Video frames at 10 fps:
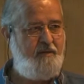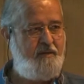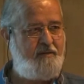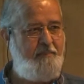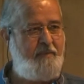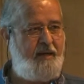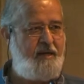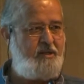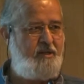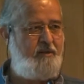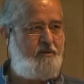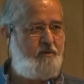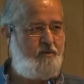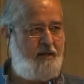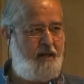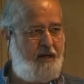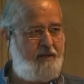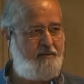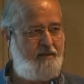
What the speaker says: some connection to the arts,